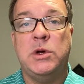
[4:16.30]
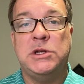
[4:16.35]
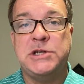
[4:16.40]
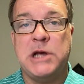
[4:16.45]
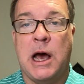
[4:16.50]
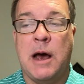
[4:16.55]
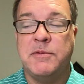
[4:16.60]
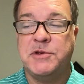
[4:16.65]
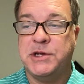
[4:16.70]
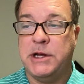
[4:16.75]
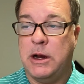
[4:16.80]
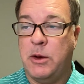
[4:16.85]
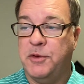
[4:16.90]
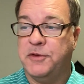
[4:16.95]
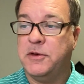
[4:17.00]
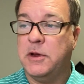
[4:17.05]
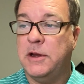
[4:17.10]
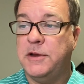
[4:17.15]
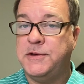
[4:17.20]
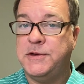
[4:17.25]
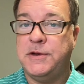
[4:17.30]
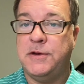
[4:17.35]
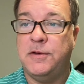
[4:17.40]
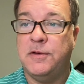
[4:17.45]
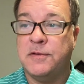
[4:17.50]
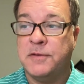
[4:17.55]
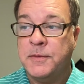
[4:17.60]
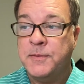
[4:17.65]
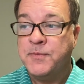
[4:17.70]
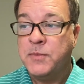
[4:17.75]
which option I was going to
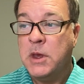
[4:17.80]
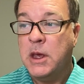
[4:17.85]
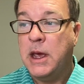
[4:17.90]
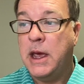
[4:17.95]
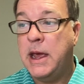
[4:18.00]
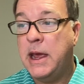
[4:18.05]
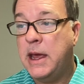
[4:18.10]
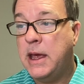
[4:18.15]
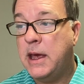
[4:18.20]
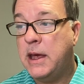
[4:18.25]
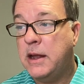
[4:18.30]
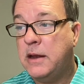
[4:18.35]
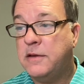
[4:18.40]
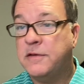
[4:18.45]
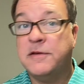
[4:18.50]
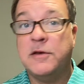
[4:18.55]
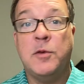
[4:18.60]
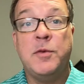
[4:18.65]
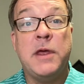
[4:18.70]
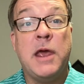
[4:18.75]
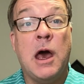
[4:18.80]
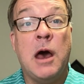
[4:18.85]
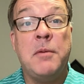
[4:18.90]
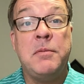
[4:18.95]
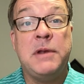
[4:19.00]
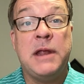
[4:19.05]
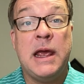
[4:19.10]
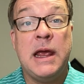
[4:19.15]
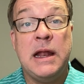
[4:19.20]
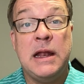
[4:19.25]
choose. And so the
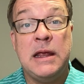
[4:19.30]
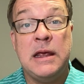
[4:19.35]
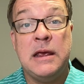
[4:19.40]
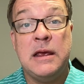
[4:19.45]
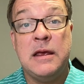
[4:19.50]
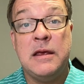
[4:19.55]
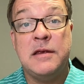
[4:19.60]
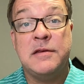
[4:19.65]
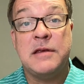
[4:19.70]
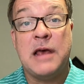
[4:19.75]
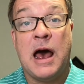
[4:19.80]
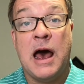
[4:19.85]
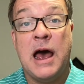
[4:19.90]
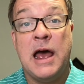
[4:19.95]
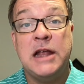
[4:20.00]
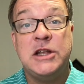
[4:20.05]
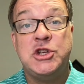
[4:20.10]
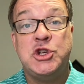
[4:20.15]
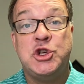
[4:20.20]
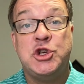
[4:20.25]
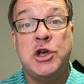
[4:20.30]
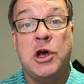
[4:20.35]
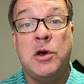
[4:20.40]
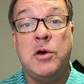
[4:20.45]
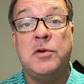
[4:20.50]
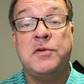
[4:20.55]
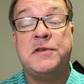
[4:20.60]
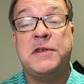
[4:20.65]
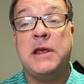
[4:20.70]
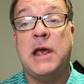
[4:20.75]
update is I
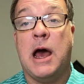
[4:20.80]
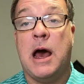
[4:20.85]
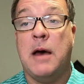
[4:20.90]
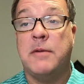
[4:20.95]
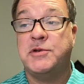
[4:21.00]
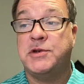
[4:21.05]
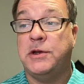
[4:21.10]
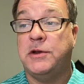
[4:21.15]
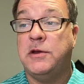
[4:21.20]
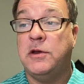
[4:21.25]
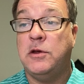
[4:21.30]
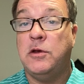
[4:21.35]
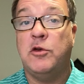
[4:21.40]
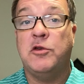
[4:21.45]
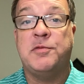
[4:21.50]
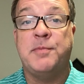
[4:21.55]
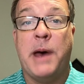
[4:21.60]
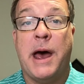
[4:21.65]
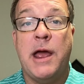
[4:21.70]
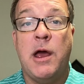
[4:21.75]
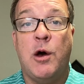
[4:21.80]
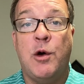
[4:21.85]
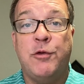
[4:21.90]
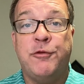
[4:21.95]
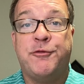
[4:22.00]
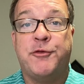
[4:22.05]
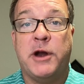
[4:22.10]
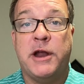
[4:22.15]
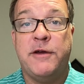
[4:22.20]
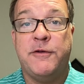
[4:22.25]
chose the option to use my own
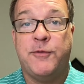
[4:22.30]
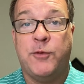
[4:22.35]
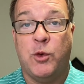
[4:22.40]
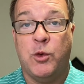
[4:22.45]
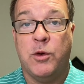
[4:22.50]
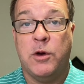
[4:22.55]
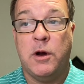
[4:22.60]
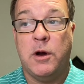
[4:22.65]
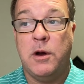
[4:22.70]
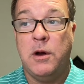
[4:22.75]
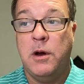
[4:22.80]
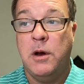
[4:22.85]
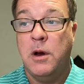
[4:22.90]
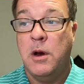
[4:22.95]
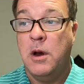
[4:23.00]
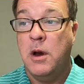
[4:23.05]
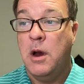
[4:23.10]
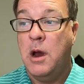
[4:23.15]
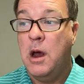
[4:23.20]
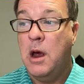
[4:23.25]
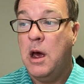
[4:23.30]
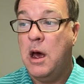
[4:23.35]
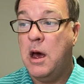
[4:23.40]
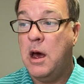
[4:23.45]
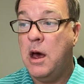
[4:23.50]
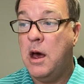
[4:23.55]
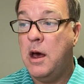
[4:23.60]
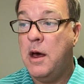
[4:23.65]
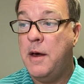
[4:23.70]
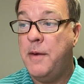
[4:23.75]
freight forwarder.
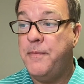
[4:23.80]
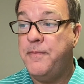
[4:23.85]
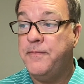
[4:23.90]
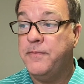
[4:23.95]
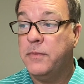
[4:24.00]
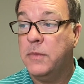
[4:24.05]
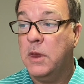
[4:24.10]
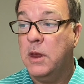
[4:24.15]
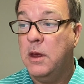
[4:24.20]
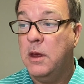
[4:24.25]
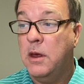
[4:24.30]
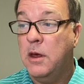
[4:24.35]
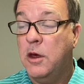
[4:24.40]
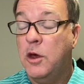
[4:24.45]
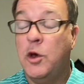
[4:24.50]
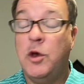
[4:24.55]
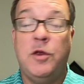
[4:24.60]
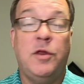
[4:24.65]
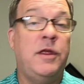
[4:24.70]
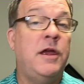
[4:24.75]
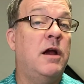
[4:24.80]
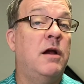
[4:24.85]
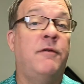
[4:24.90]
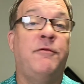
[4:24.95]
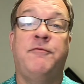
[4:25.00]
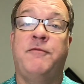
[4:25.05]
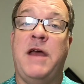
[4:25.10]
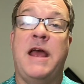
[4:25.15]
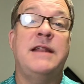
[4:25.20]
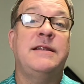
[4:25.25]

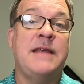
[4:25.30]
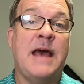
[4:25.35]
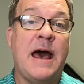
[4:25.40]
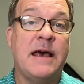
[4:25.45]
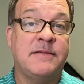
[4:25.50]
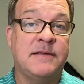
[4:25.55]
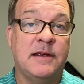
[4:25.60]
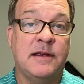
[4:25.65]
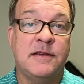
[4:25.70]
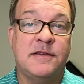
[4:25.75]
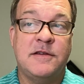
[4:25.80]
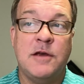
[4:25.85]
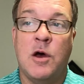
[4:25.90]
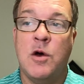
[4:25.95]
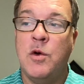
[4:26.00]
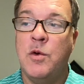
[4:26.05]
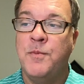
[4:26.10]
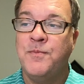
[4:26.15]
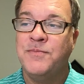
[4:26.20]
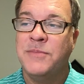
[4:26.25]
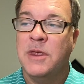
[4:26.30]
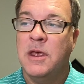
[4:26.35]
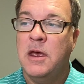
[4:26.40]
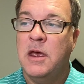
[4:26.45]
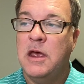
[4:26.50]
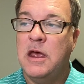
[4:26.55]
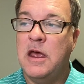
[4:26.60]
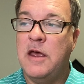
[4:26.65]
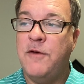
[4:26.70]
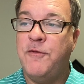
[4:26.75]
They're fantastic. So
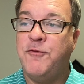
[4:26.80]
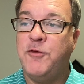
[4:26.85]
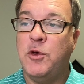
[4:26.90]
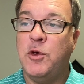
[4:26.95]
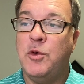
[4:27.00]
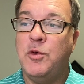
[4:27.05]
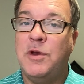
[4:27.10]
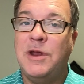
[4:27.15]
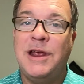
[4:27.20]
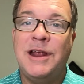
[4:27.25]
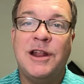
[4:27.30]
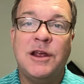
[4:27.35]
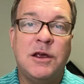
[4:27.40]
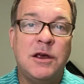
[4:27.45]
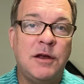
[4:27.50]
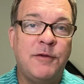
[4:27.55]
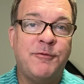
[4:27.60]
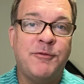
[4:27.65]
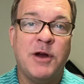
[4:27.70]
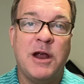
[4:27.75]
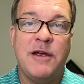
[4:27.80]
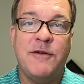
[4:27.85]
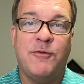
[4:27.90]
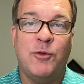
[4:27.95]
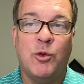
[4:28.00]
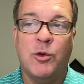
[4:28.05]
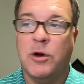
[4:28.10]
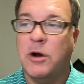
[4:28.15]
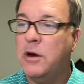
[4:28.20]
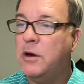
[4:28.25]
if you need a good freight
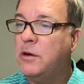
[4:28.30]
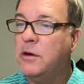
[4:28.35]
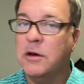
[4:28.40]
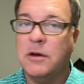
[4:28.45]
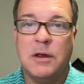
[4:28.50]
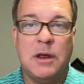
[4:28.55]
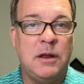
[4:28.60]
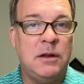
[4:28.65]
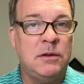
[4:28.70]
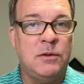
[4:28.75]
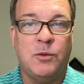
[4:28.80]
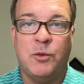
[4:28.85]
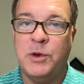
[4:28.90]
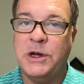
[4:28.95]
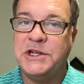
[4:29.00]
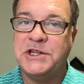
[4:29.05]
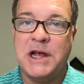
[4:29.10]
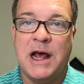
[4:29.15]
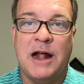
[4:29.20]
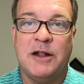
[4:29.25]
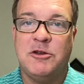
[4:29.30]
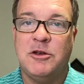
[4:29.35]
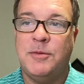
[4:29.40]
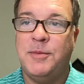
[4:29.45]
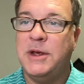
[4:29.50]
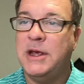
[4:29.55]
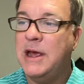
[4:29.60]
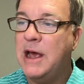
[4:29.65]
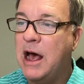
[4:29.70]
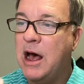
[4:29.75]
forwarder, reach out to
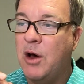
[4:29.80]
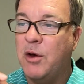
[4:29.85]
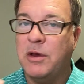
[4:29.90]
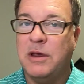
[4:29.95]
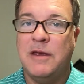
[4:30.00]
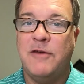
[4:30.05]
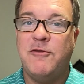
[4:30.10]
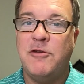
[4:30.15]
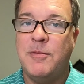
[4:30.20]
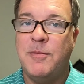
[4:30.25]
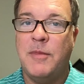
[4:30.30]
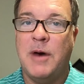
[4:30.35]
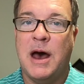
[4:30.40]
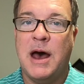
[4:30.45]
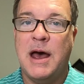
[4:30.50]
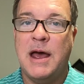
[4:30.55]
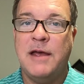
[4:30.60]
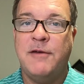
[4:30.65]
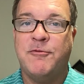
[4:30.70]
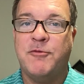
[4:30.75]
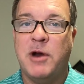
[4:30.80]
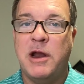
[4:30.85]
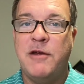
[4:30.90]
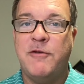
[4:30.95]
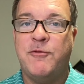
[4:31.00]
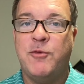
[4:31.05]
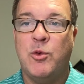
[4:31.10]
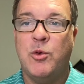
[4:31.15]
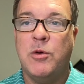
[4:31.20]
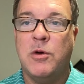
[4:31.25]
me. I'll give you my
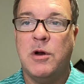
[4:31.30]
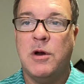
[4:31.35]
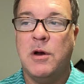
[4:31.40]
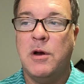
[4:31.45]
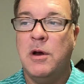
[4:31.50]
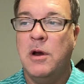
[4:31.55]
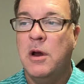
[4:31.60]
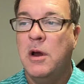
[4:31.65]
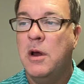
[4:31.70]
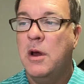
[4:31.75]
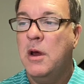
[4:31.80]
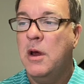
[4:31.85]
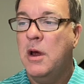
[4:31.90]
freight forwarder.